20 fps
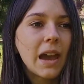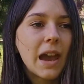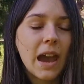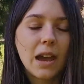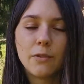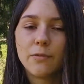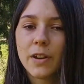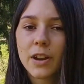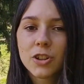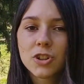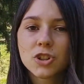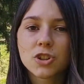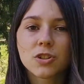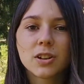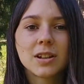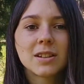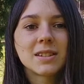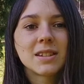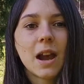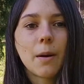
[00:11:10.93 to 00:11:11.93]

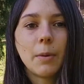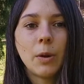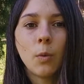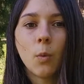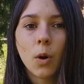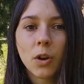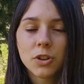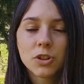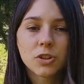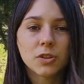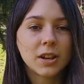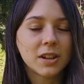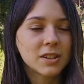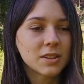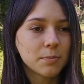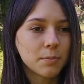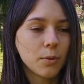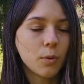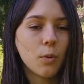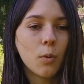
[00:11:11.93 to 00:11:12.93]
adventurous, and we want to
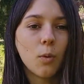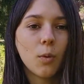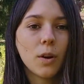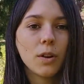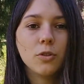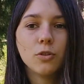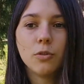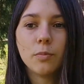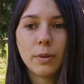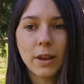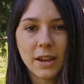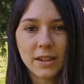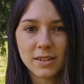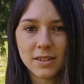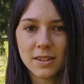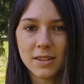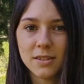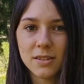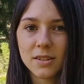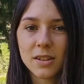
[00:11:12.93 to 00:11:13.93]
explore new
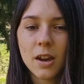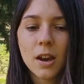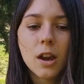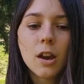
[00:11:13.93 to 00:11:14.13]
places,